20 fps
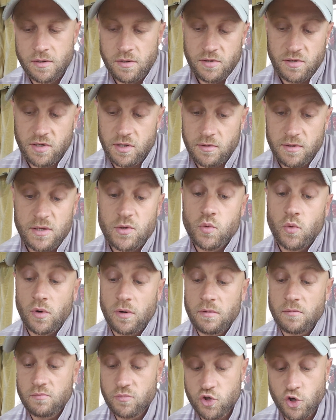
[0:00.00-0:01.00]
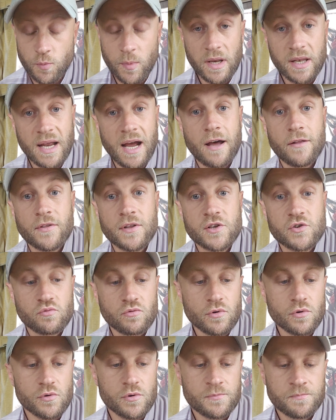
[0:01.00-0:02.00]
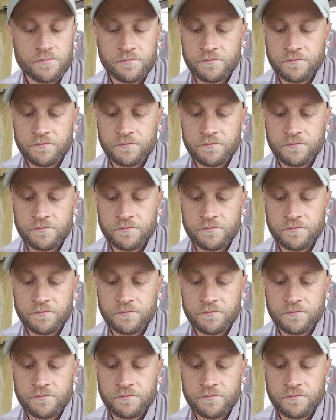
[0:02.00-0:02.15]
So this is what took me down this route.